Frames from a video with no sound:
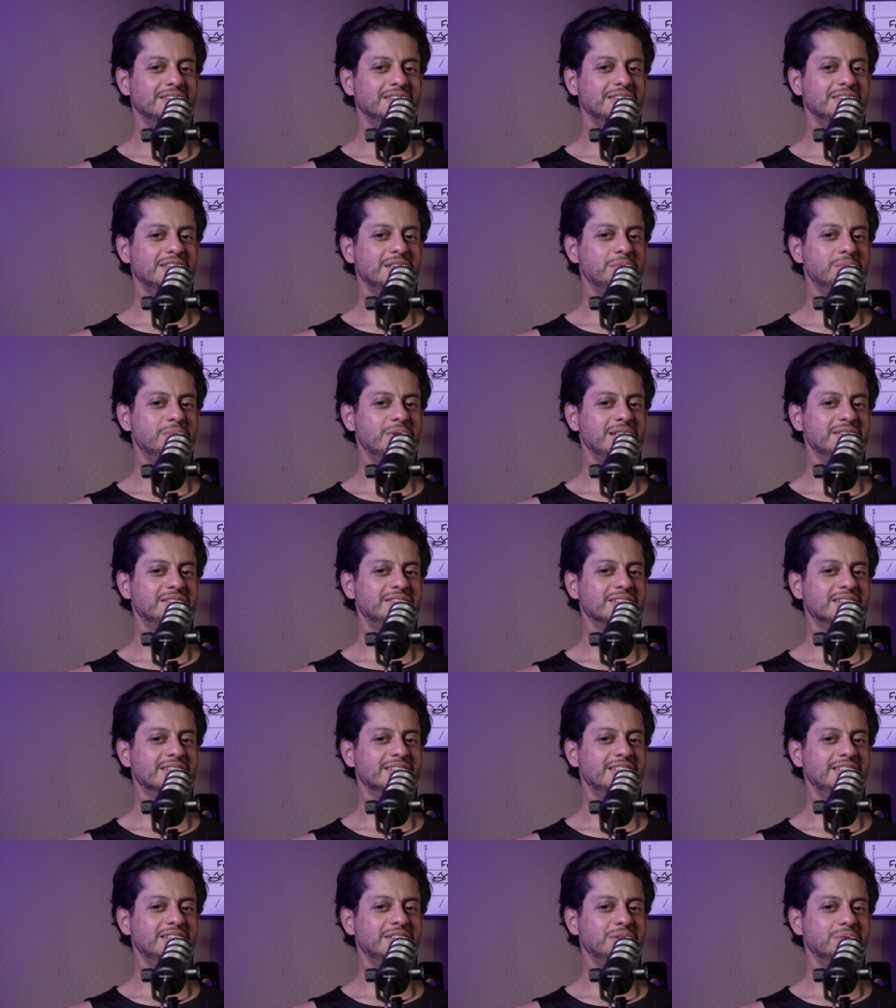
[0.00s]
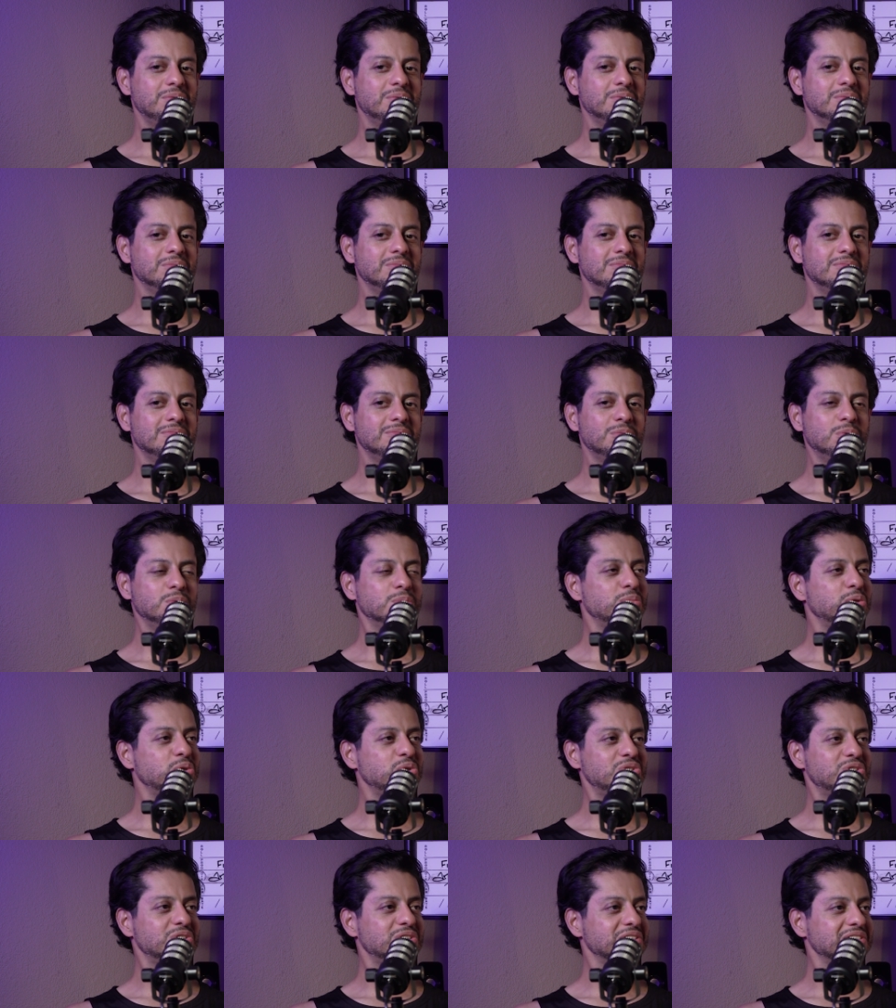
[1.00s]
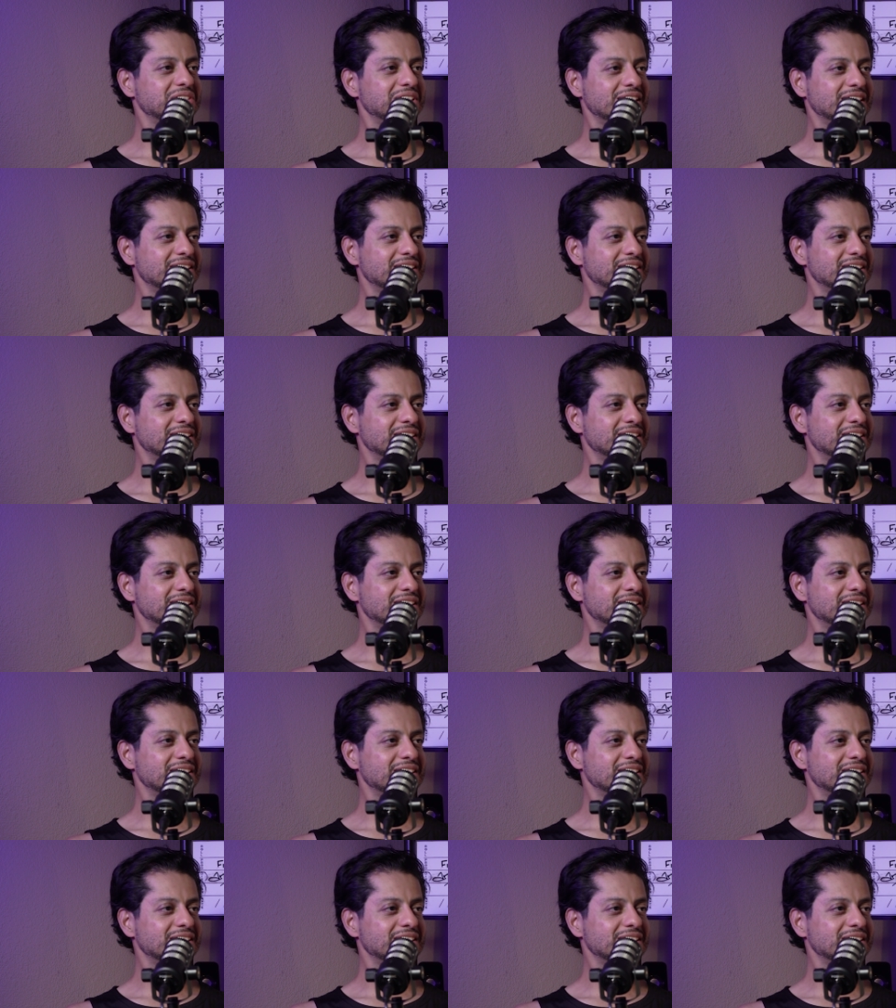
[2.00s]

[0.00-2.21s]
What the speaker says: they basically were boosters.